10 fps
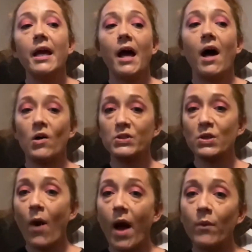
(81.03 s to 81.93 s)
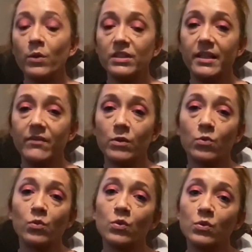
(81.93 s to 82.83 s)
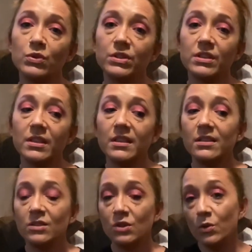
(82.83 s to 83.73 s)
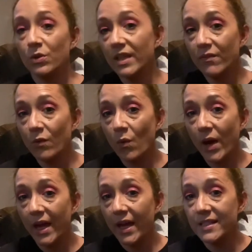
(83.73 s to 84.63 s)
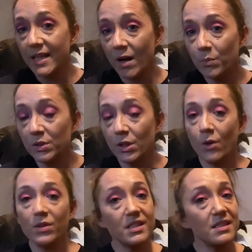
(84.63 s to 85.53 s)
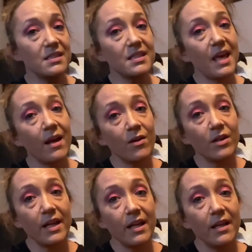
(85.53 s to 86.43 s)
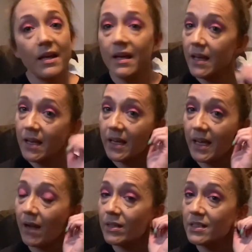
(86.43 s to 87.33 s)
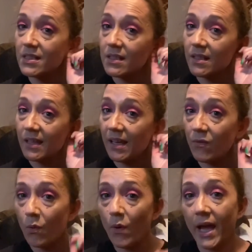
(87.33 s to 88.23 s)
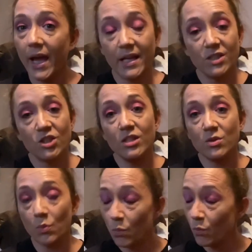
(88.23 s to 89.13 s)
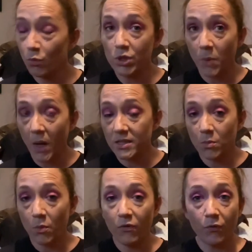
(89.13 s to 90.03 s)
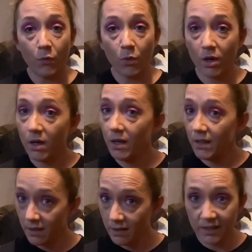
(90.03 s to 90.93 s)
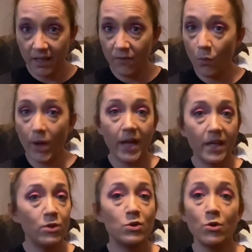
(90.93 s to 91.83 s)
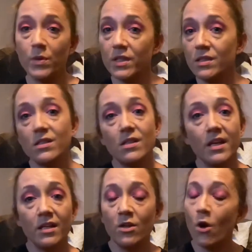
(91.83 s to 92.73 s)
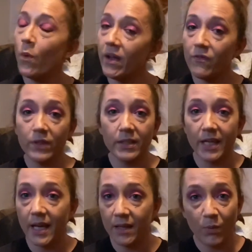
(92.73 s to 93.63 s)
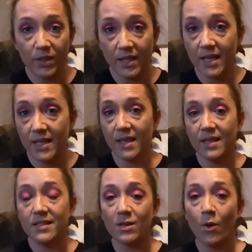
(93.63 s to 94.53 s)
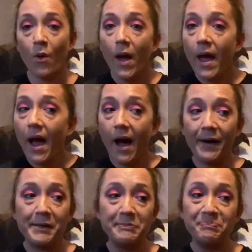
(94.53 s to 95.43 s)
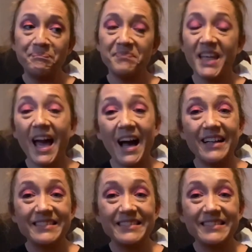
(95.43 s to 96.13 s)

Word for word: Also, I will leave the rules to the giveaway down below. This is Karen Karen's giveaway and she's responsible for the giveaway. YouTube is in no way affiliated with anything. So, um, yeah.